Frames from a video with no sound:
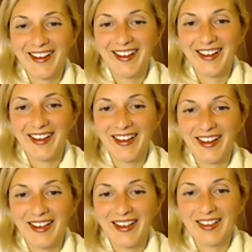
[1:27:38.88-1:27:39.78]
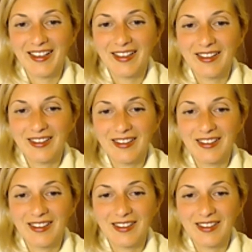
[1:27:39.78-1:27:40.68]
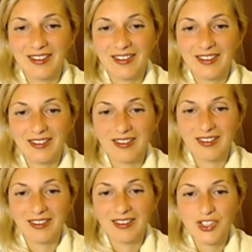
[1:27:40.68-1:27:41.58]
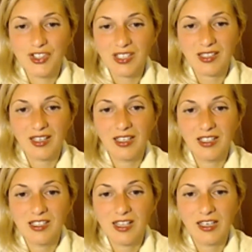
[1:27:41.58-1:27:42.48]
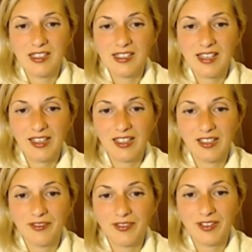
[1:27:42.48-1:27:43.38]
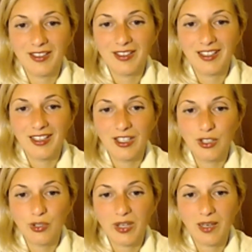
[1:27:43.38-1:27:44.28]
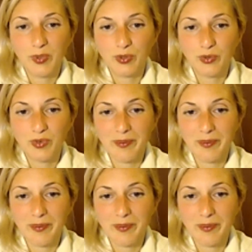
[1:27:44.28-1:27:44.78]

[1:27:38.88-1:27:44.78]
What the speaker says: and there's just an incentive to help you dream,